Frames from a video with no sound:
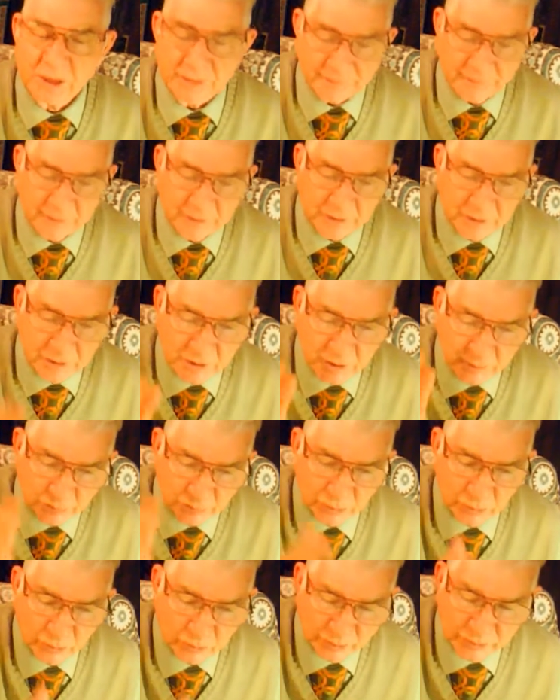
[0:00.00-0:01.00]
And then he
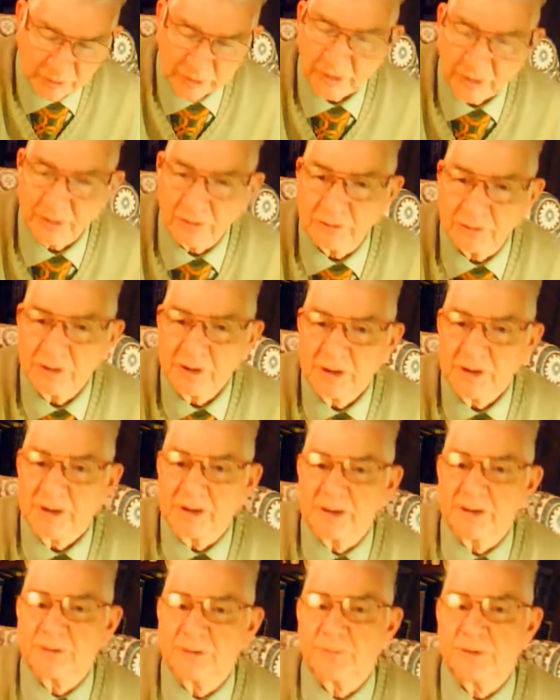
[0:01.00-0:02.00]
comes on down
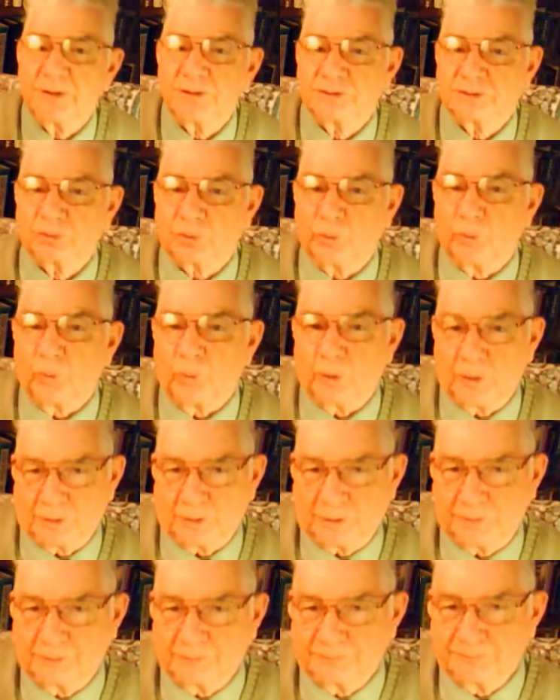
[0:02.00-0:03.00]
and he meets the
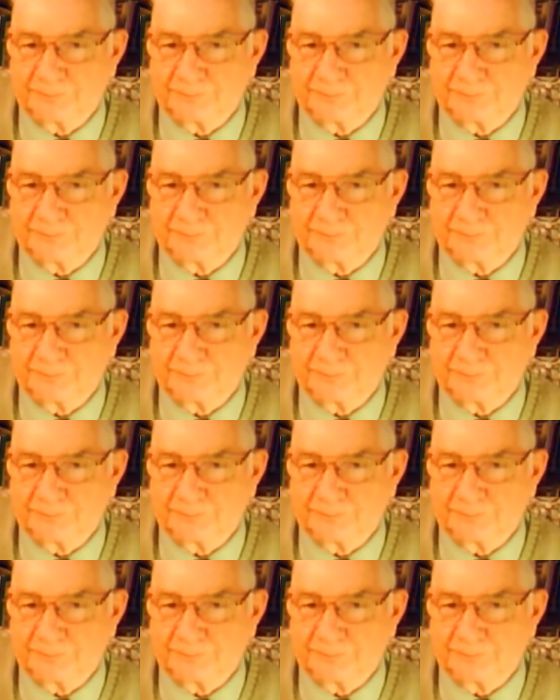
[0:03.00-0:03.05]
water.